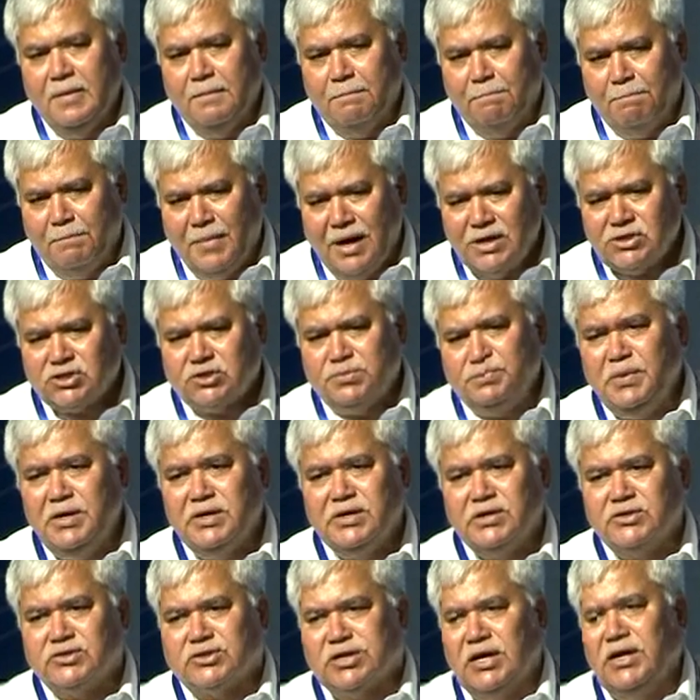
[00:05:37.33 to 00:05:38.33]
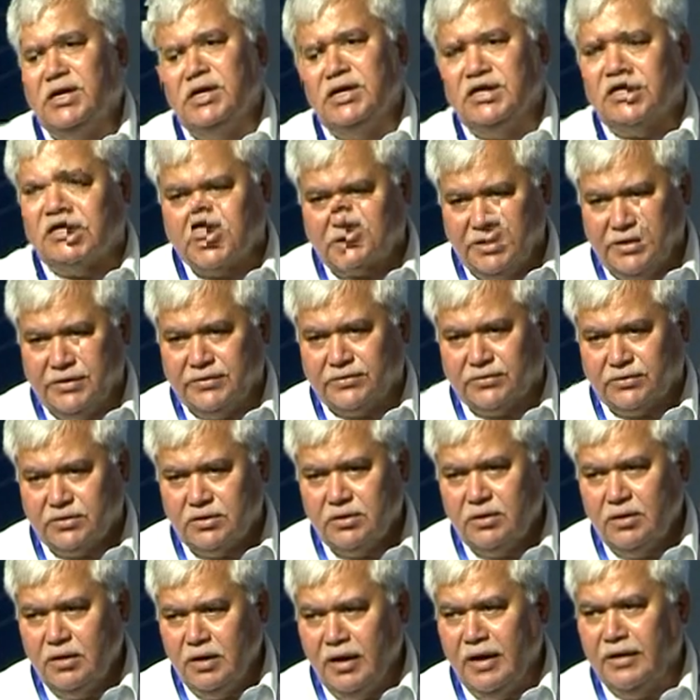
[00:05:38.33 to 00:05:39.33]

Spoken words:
must be digitally literate.